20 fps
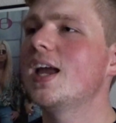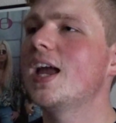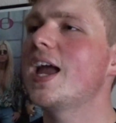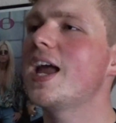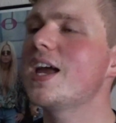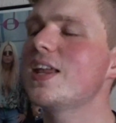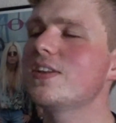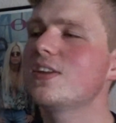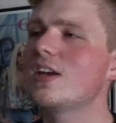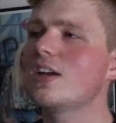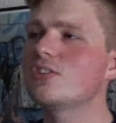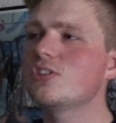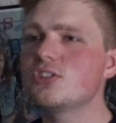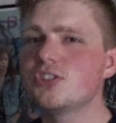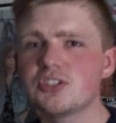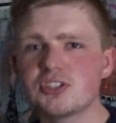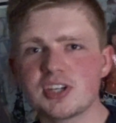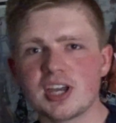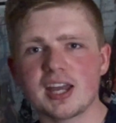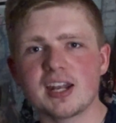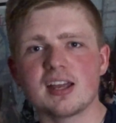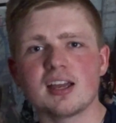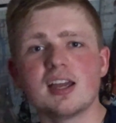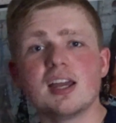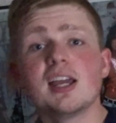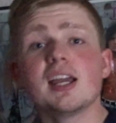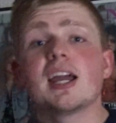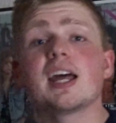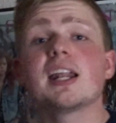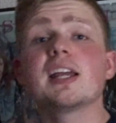and uh, she just kind of
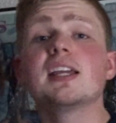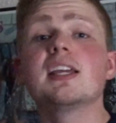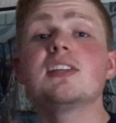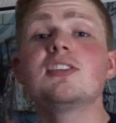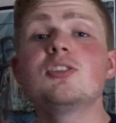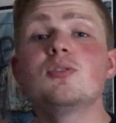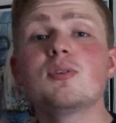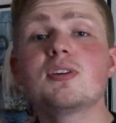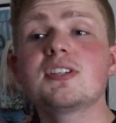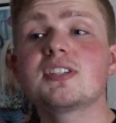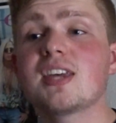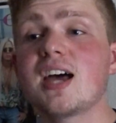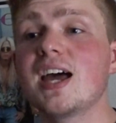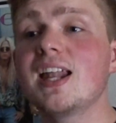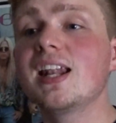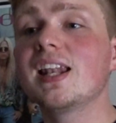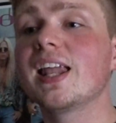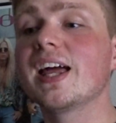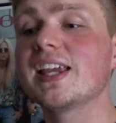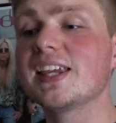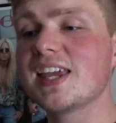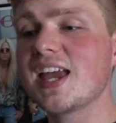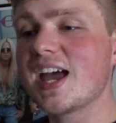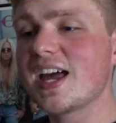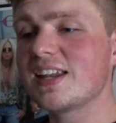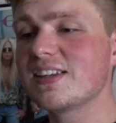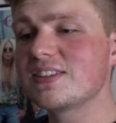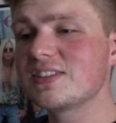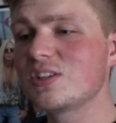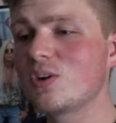kind of gets you excited, like yeah,
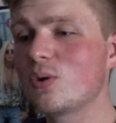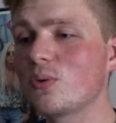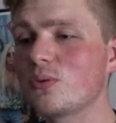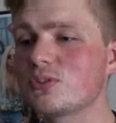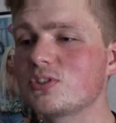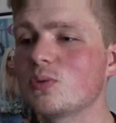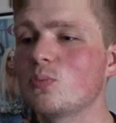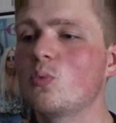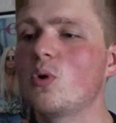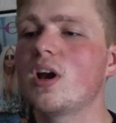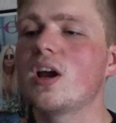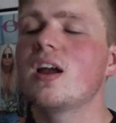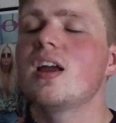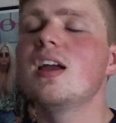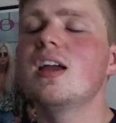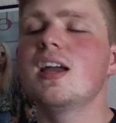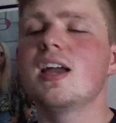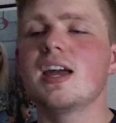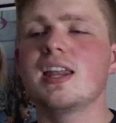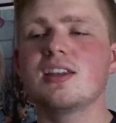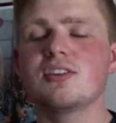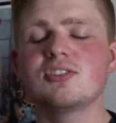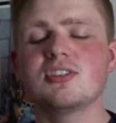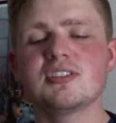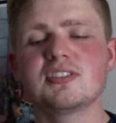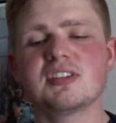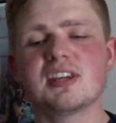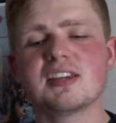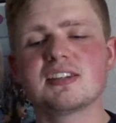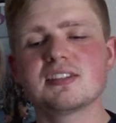this is going somewhere, and then she
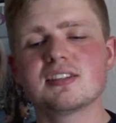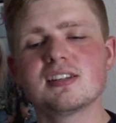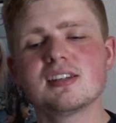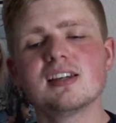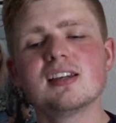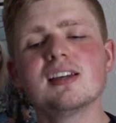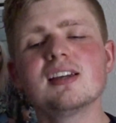says.